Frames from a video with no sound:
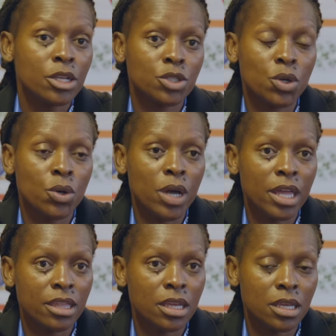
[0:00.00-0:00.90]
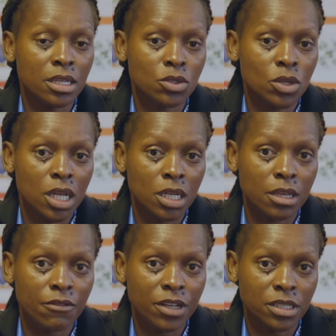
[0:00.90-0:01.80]
So I think it's gonna
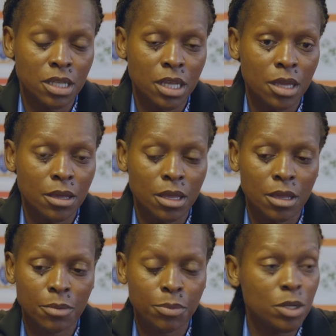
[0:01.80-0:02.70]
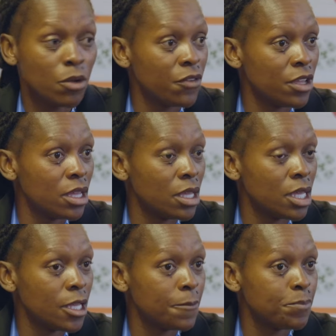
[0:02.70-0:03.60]
give us a bit of
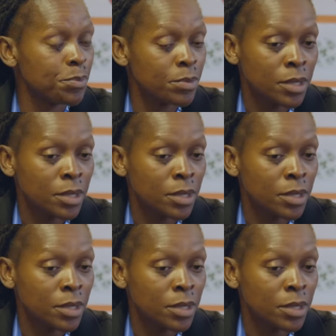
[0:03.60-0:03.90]
a